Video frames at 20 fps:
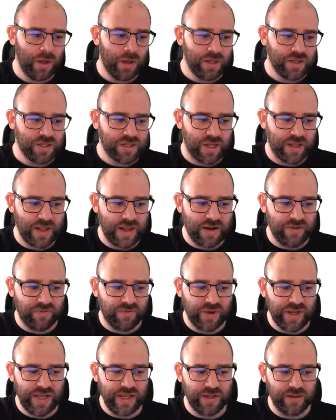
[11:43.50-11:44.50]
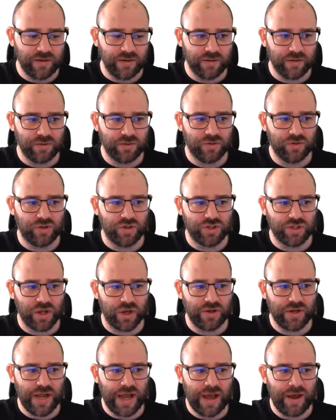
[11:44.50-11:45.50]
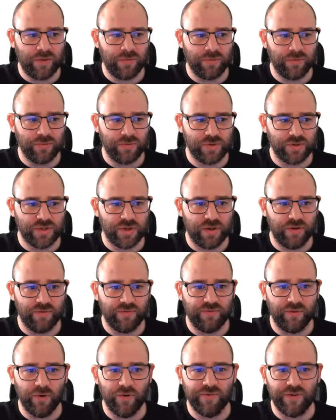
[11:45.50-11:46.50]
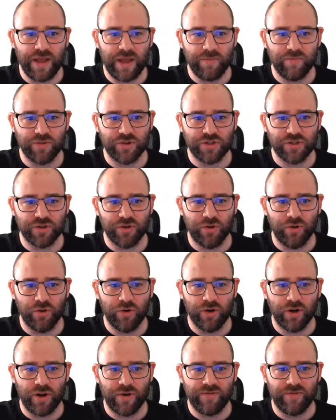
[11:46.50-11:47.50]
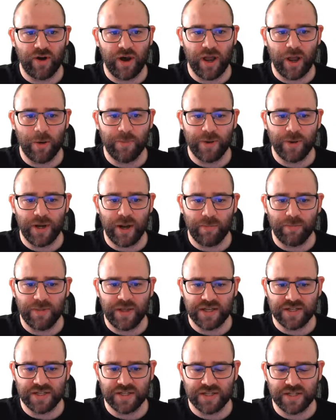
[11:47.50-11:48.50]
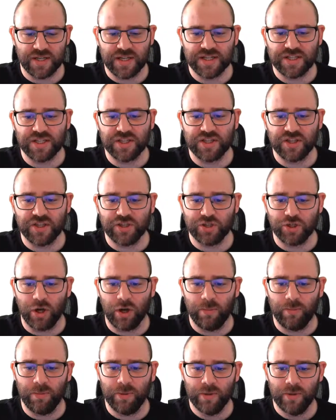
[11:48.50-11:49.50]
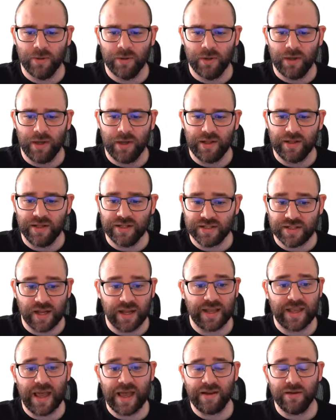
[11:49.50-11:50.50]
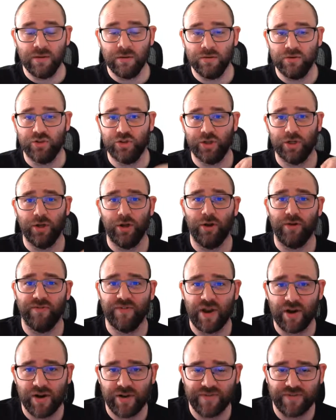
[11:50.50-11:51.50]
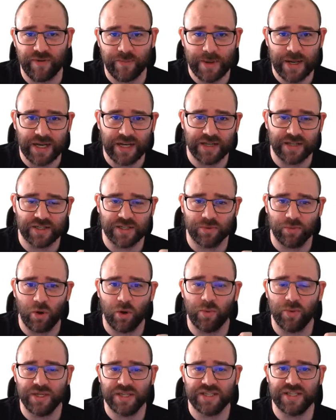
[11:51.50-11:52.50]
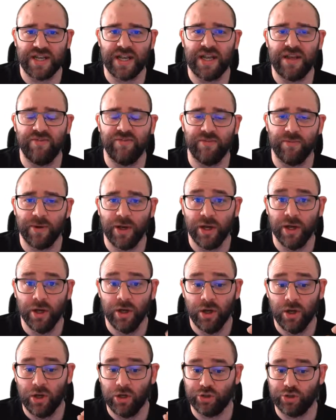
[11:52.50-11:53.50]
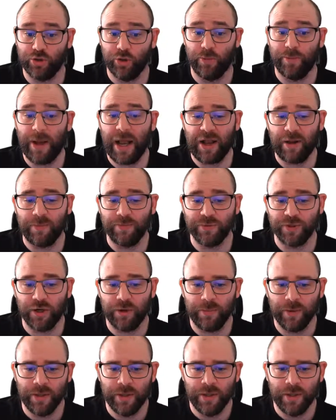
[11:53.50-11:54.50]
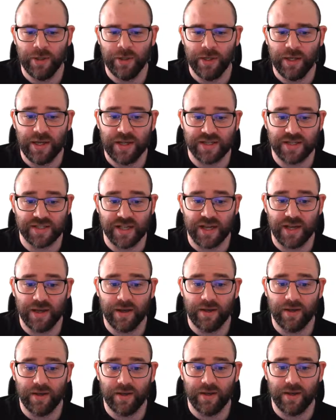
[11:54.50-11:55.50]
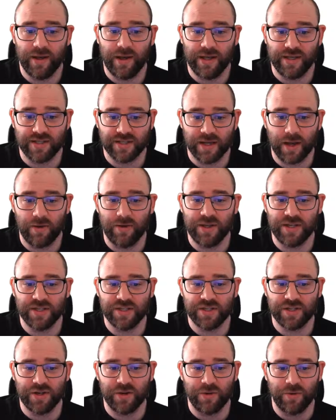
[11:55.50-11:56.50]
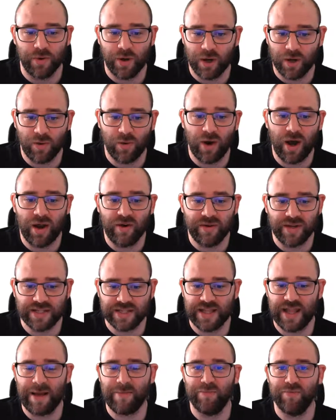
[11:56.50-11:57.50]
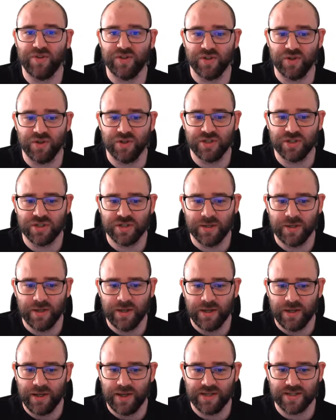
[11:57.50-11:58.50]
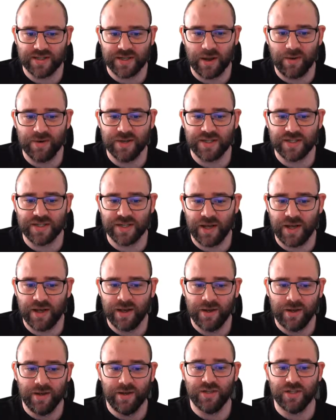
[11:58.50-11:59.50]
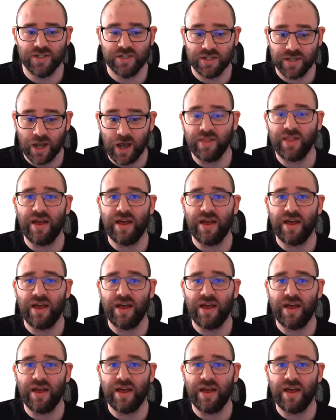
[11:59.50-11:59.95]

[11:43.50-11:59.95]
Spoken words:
So then if we just go down to full VM restore, and if I open up this, so this is the job, and this again should look very familiar to what we see from a Azure backup job, is that it's going to acquire its lab resource, it's going to start